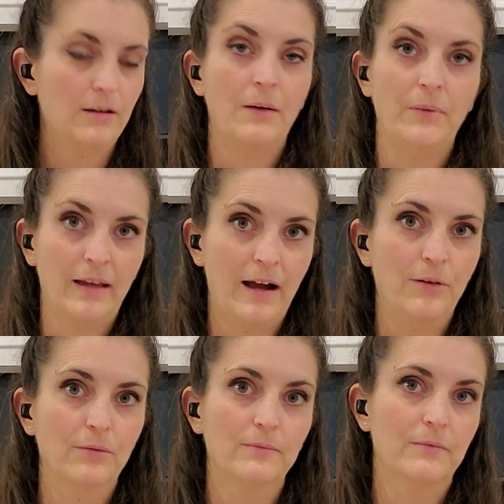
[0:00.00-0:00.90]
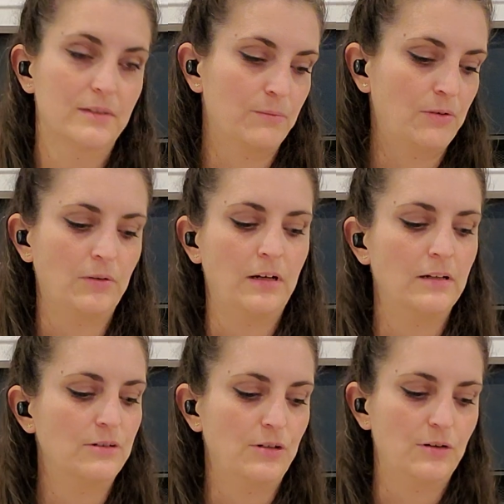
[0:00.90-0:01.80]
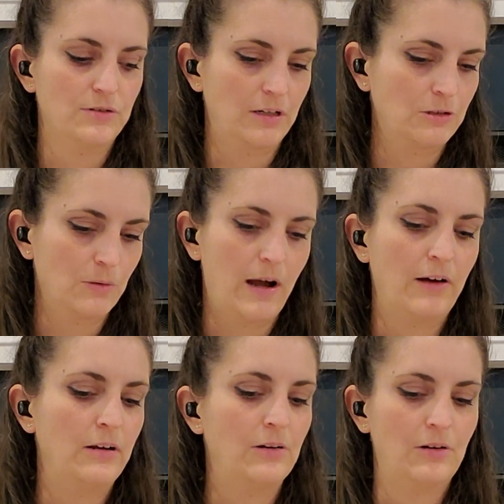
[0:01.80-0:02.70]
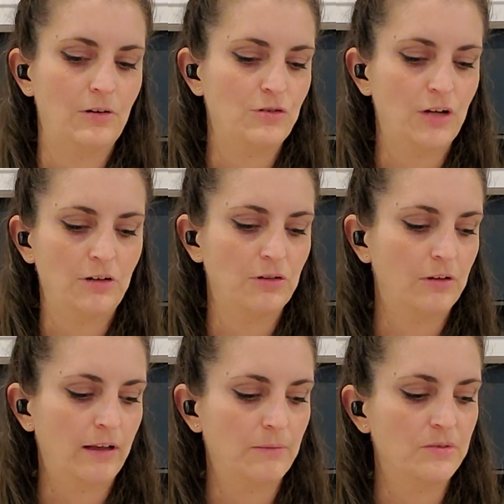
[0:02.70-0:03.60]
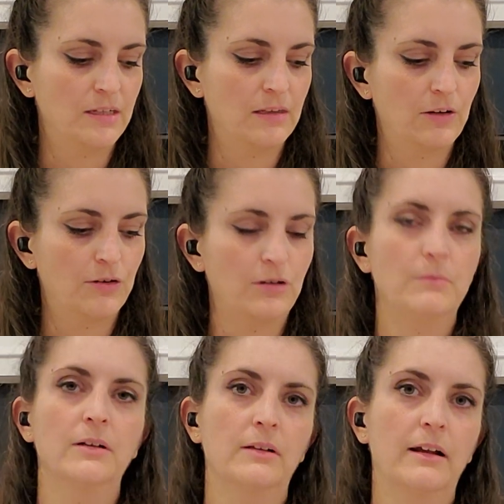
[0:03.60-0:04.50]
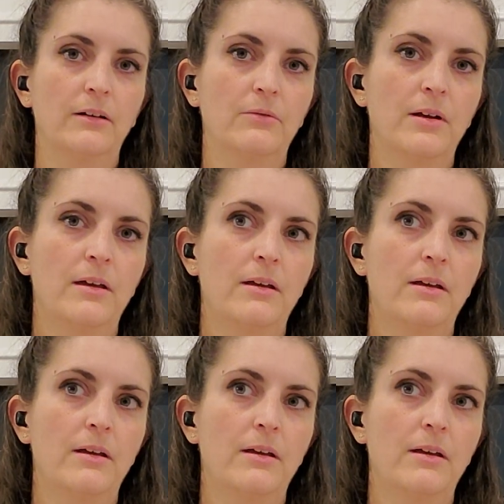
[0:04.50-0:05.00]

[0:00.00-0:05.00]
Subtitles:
coming out, something related to your sexuality or your gender, like I'm seeing there could be a lot of